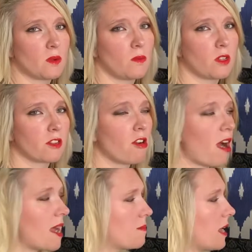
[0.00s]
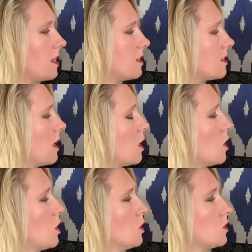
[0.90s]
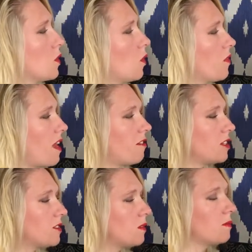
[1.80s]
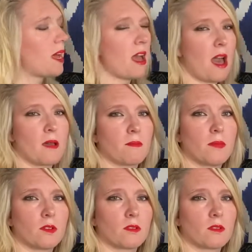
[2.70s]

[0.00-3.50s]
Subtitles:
on what the crime is. So there are some there